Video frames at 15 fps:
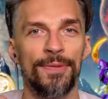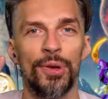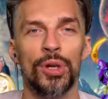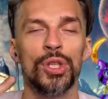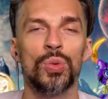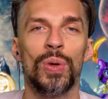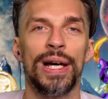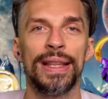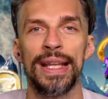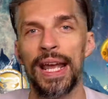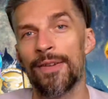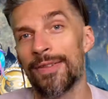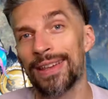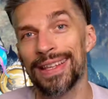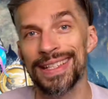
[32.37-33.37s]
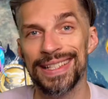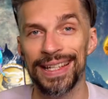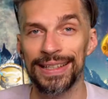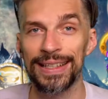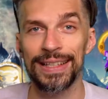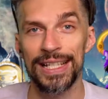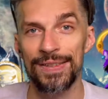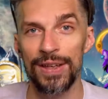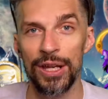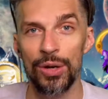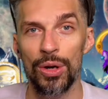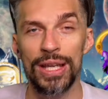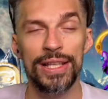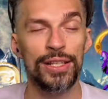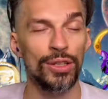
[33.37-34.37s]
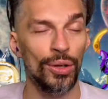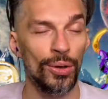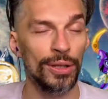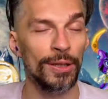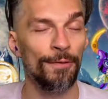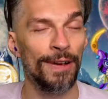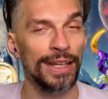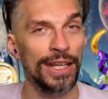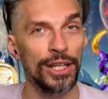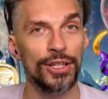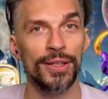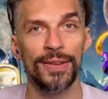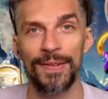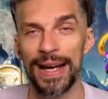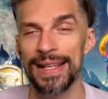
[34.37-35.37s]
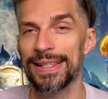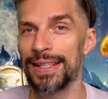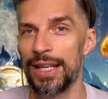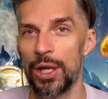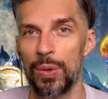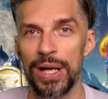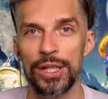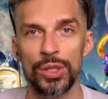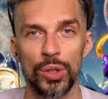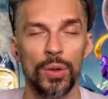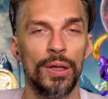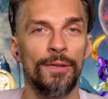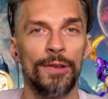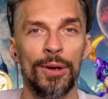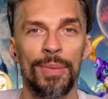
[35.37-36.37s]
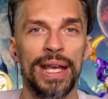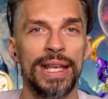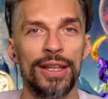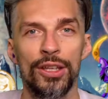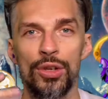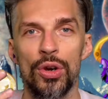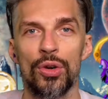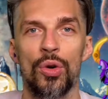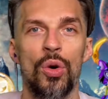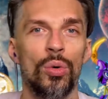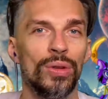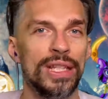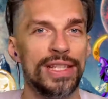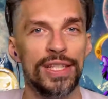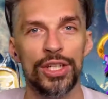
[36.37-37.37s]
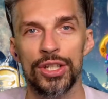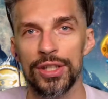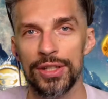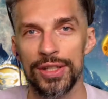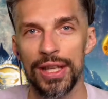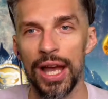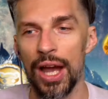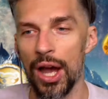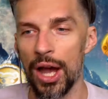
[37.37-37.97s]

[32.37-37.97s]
First one, everything said in this video is not a financial advice in any way, so if you're making your own decisions